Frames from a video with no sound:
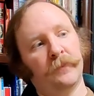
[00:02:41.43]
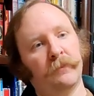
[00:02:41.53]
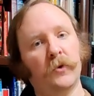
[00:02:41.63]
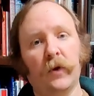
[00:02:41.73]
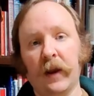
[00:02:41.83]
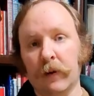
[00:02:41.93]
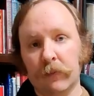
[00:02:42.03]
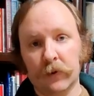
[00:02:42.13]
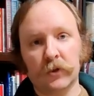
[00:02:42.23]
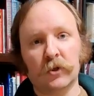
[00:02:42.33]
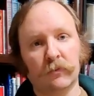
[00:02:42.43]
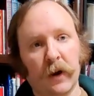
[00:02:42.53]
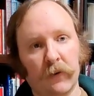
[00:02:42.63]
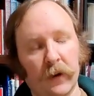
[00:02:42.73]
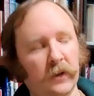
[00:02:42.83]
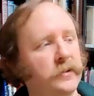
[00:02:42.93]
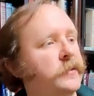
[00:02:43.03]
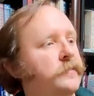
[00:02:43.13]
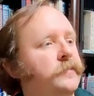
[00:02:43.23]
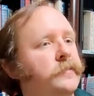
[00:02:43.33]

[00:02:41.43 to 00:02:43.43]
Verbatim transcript: your ambers, your brown ales,